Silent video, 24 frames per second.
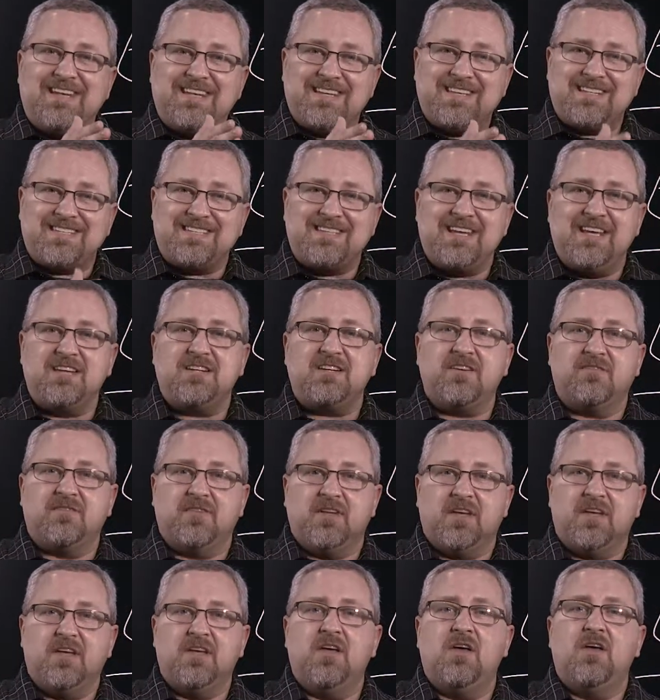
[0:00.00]

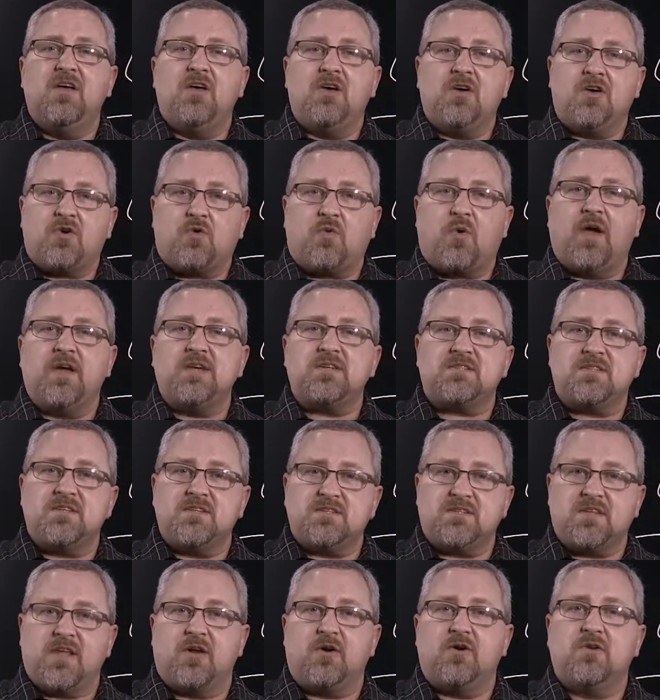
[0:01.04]
distinctively
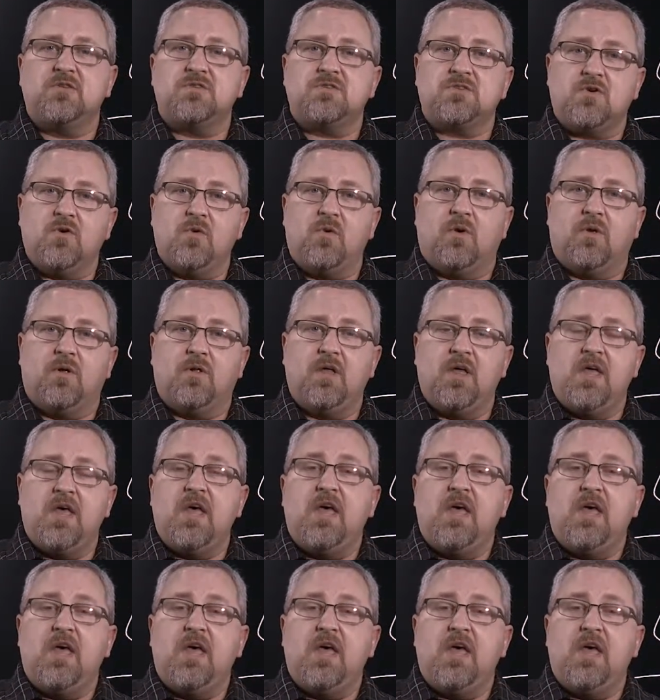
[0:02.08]
Christ-centered school,